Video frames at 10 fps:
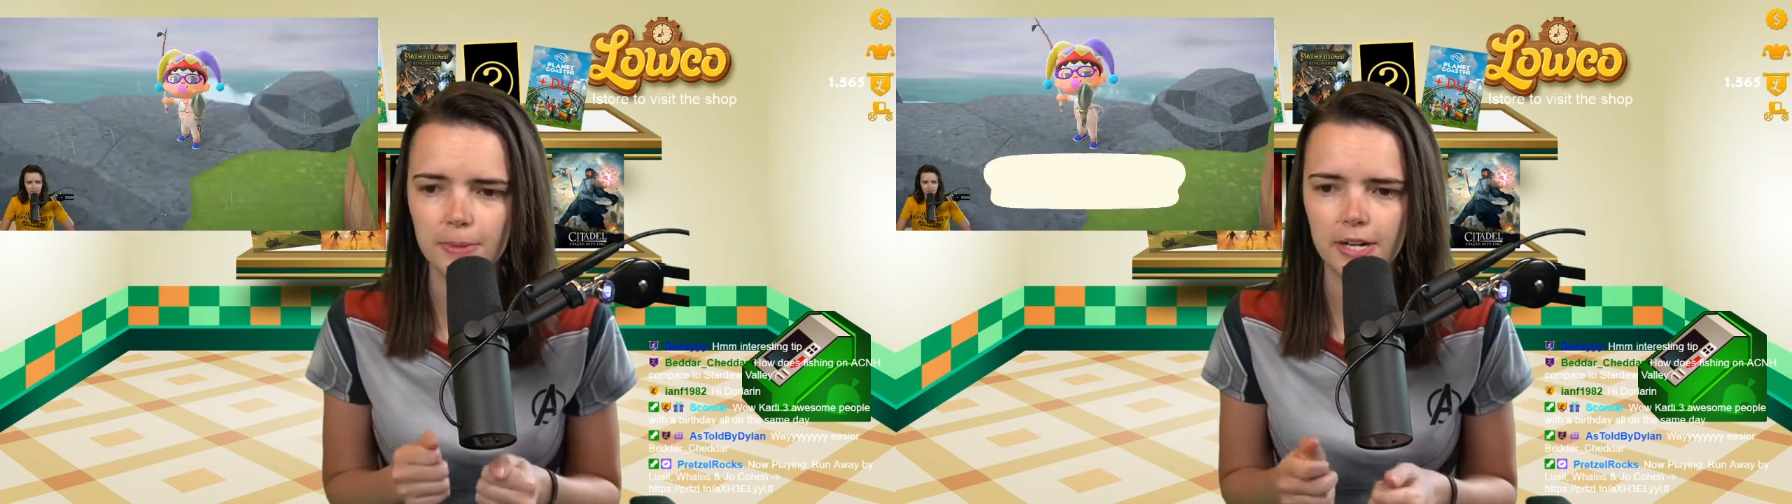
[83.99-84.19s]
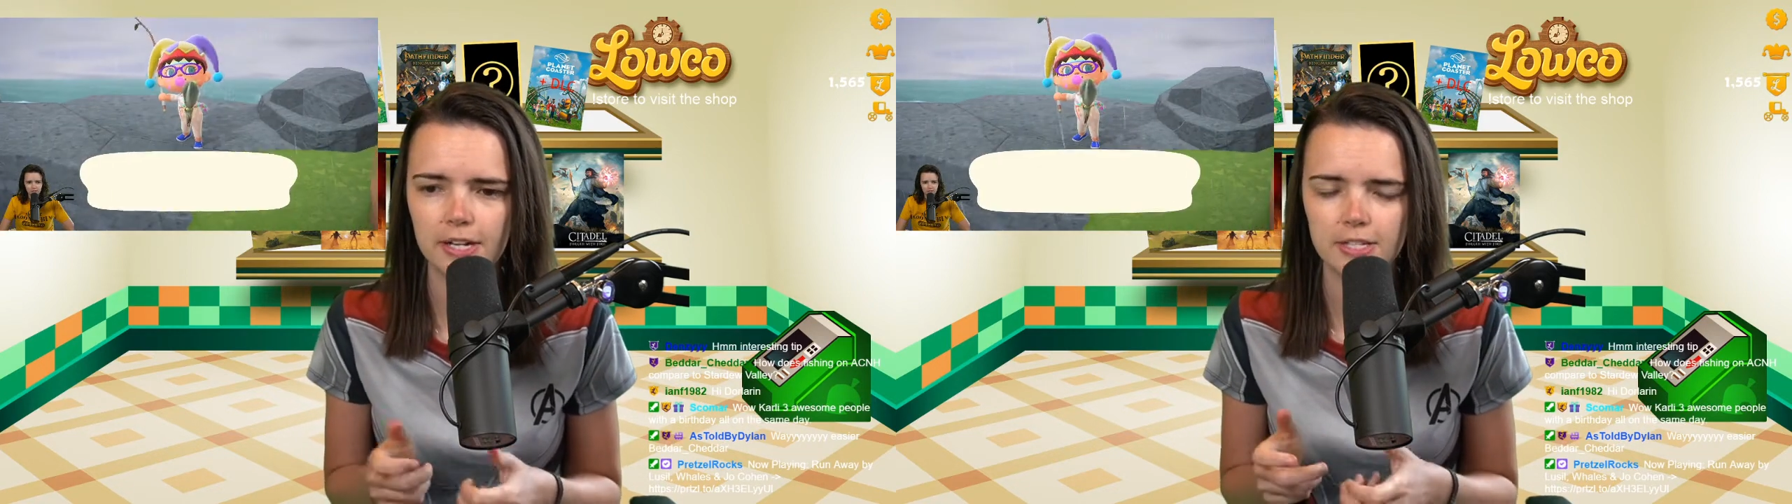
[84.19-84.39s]

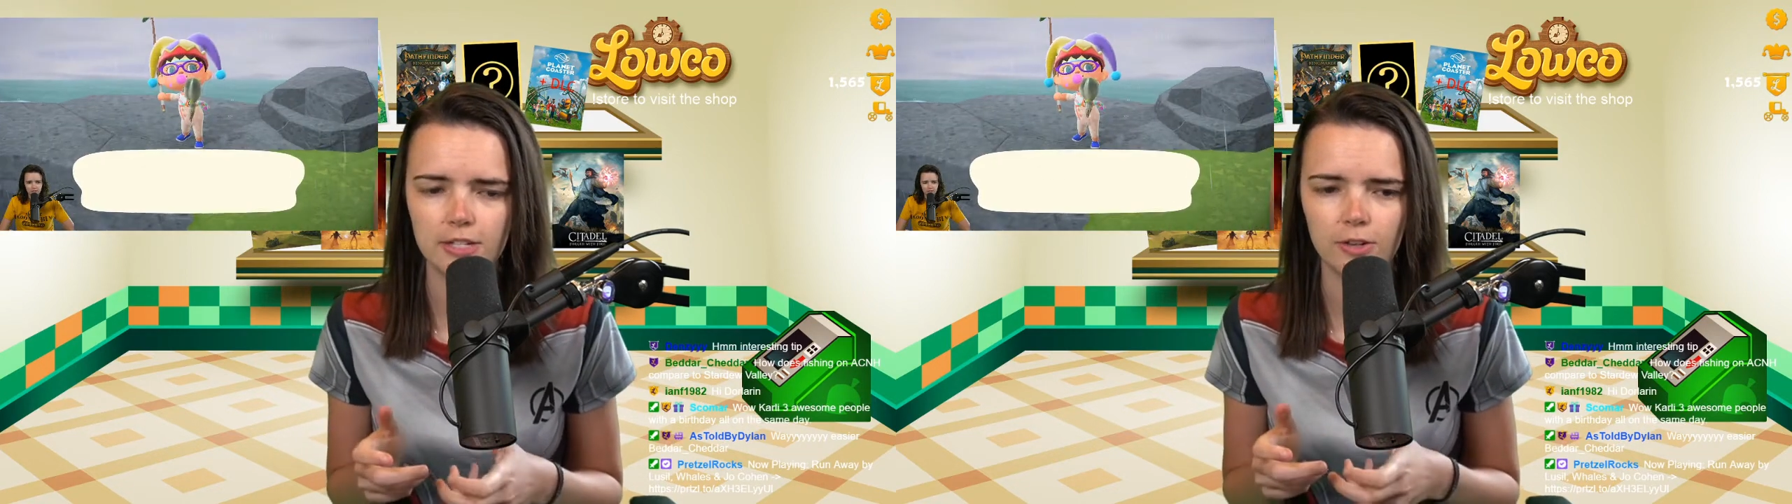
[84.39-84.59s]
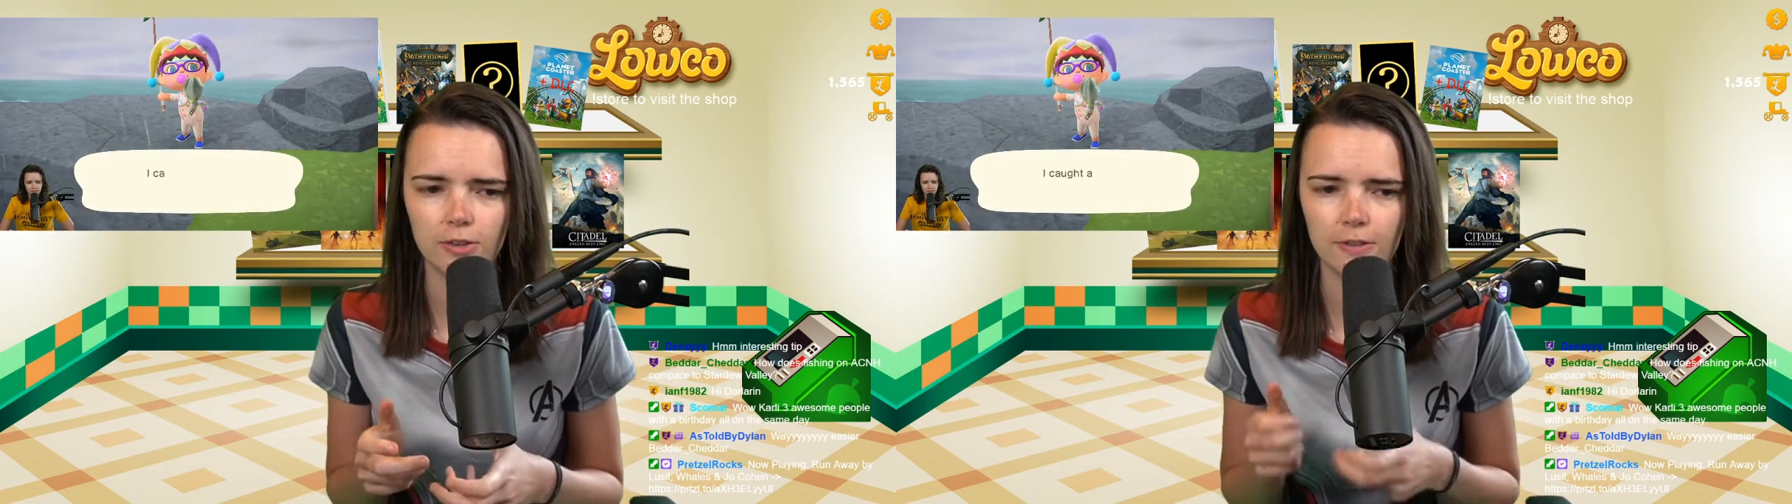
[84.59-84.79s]
because
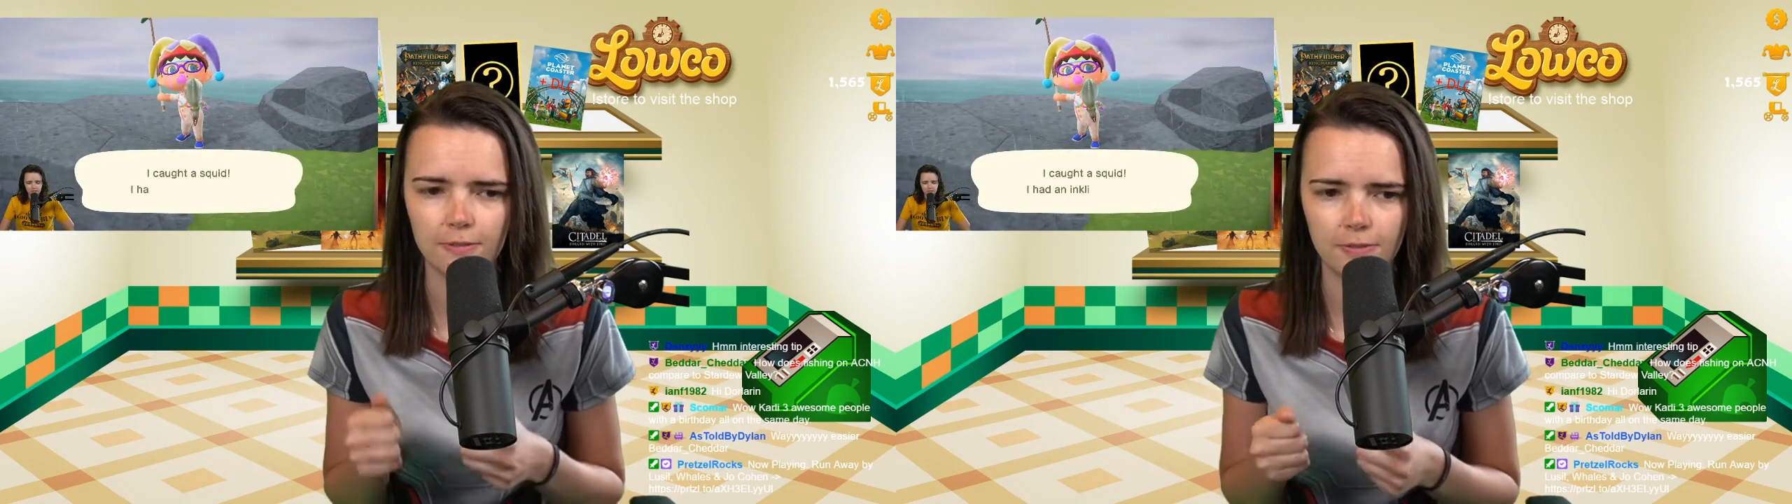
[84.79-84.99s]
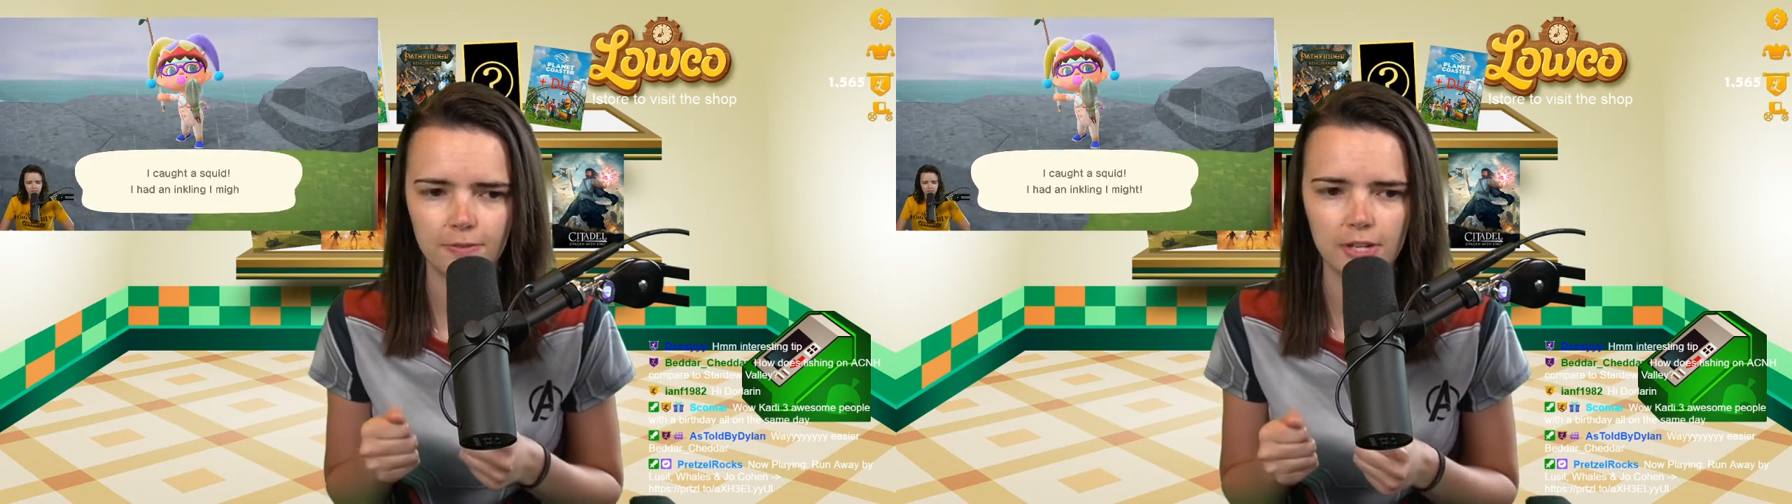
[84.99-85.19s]
the
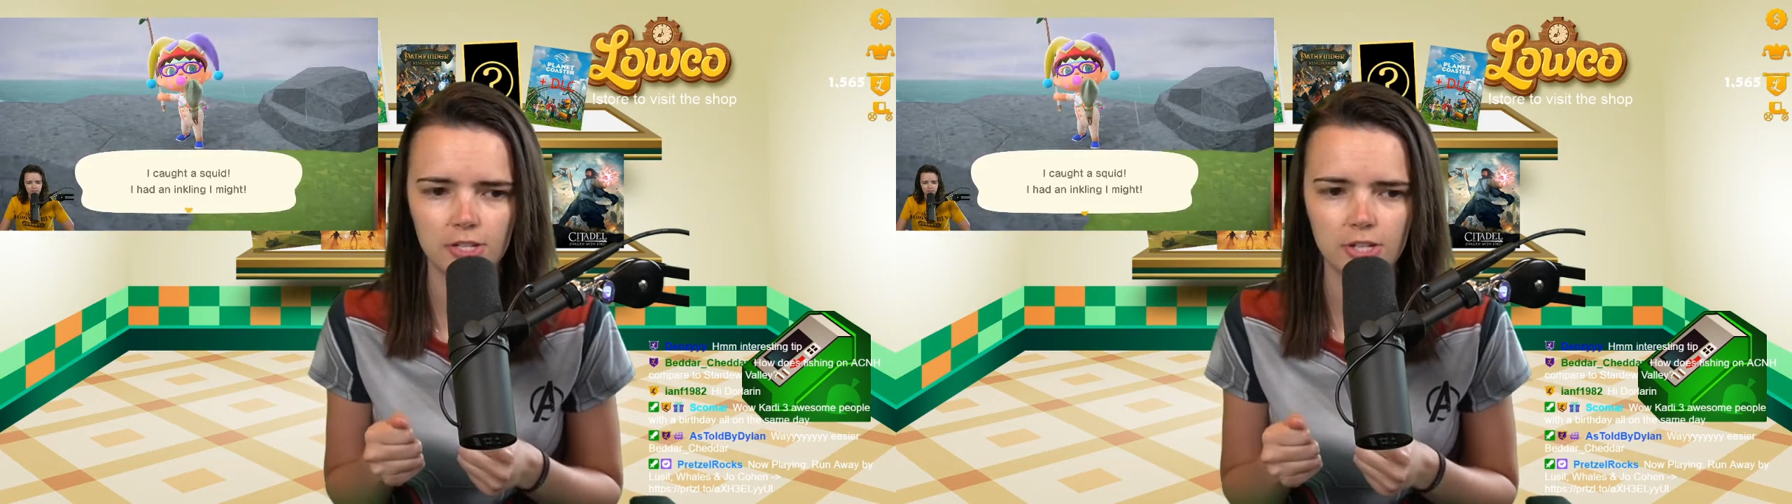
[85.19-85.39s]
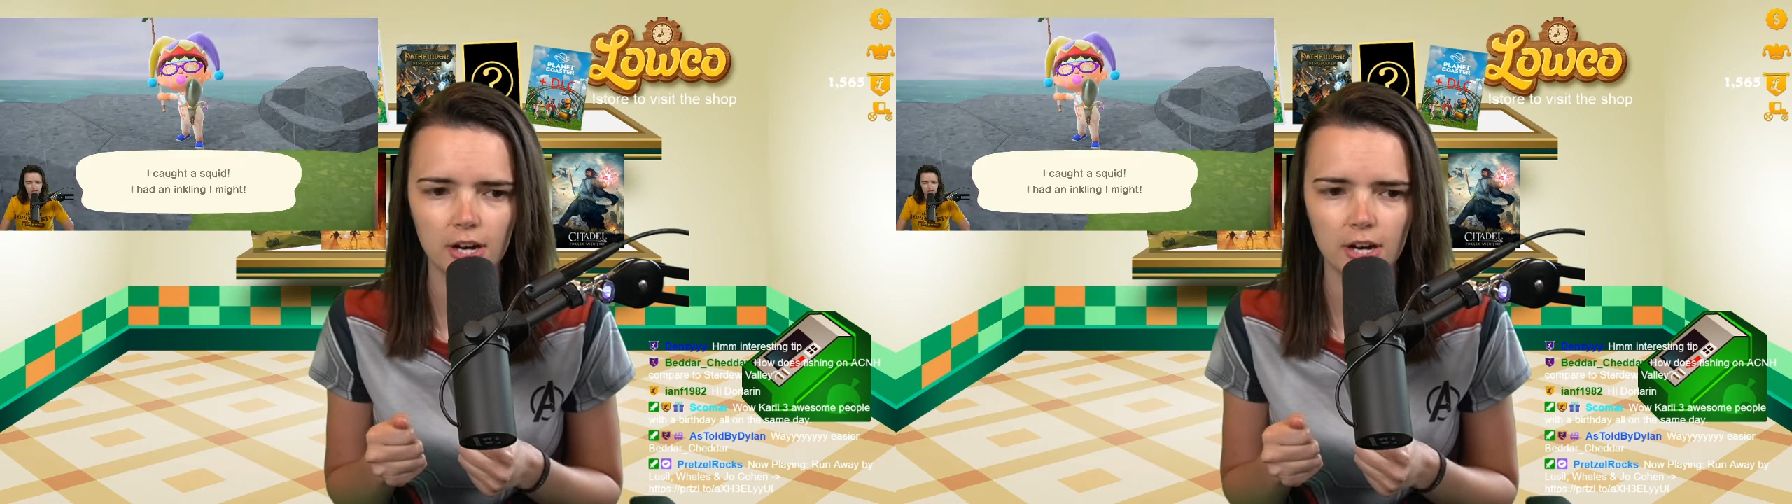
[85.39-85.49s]
fish,